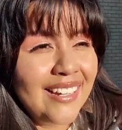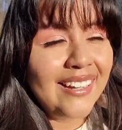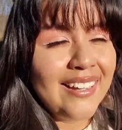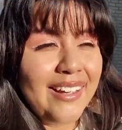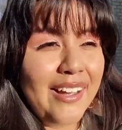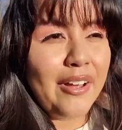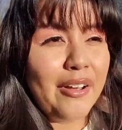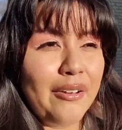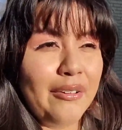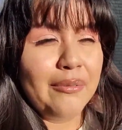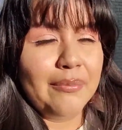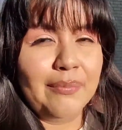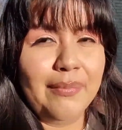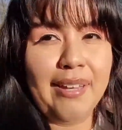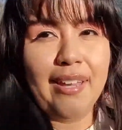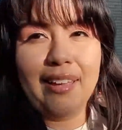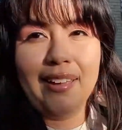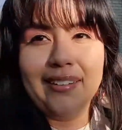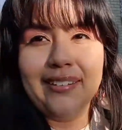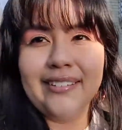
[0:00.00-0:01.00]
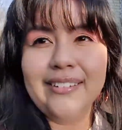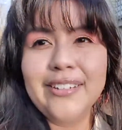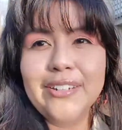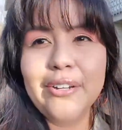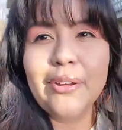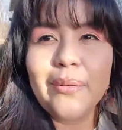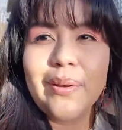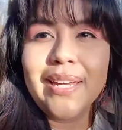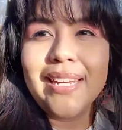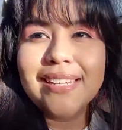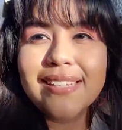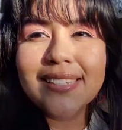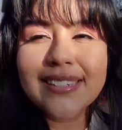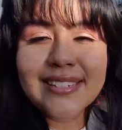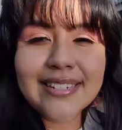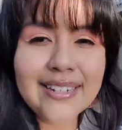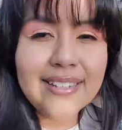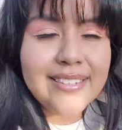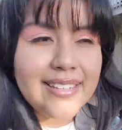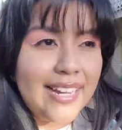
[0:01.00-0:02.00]
Oh man, you know, it's
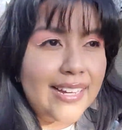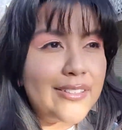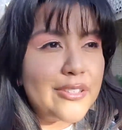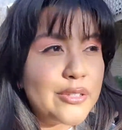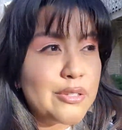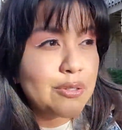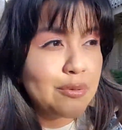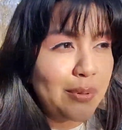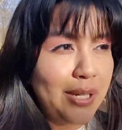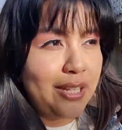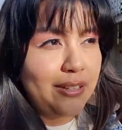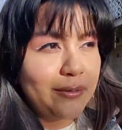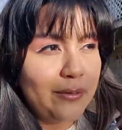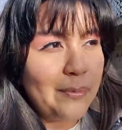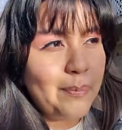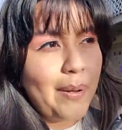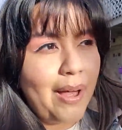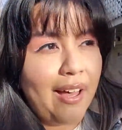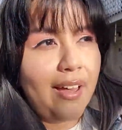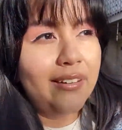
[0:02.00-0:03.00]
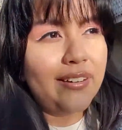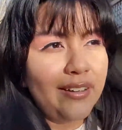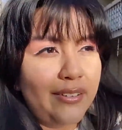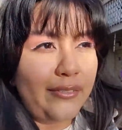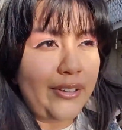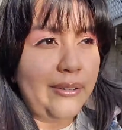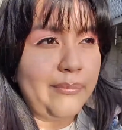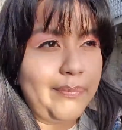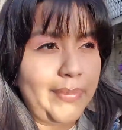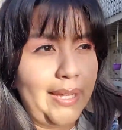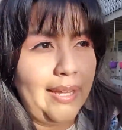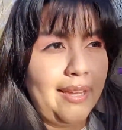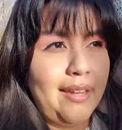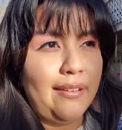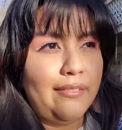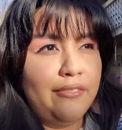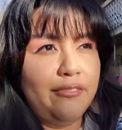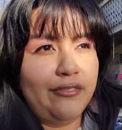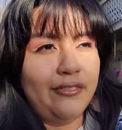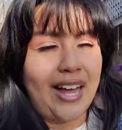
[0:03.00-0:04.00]
just that sweet spot of it being
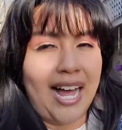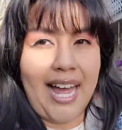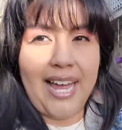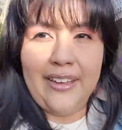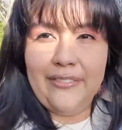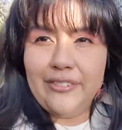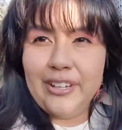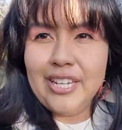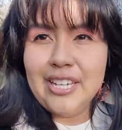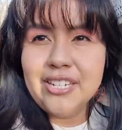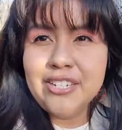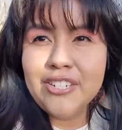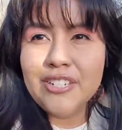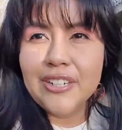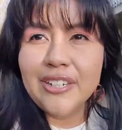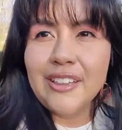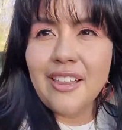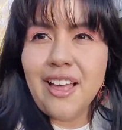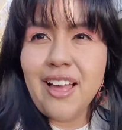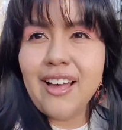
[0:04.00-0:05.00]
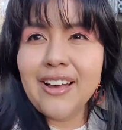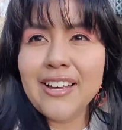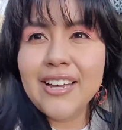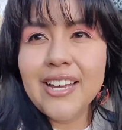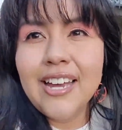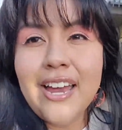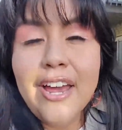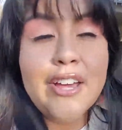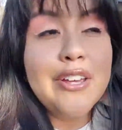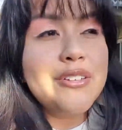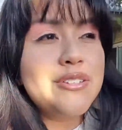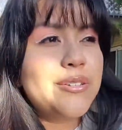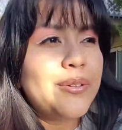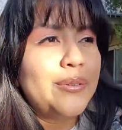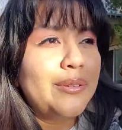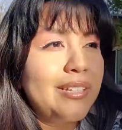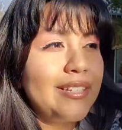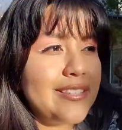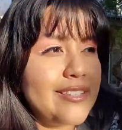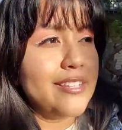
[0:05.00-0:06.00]
5-ish o'clock, so
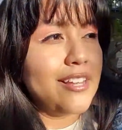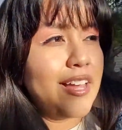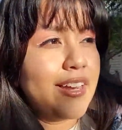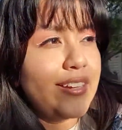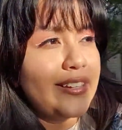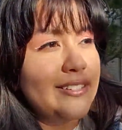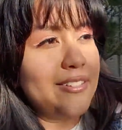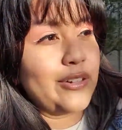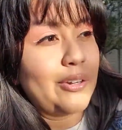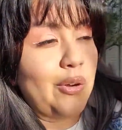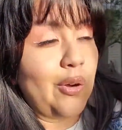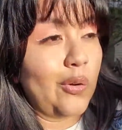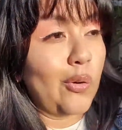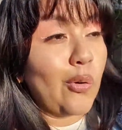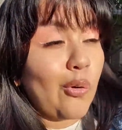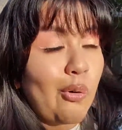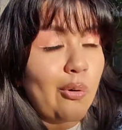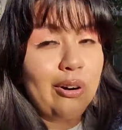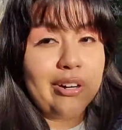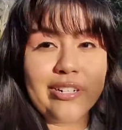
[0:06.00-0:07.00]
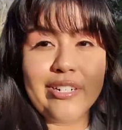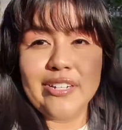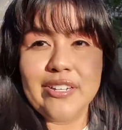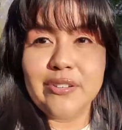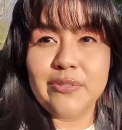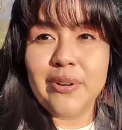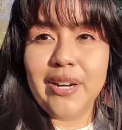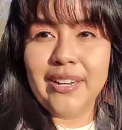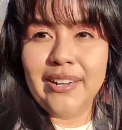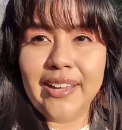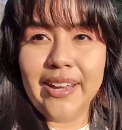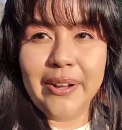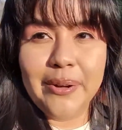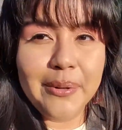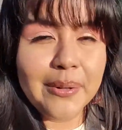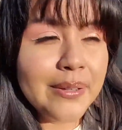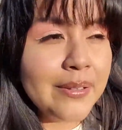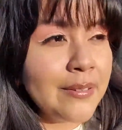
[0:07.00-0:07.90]
the sun is gorgeous right now.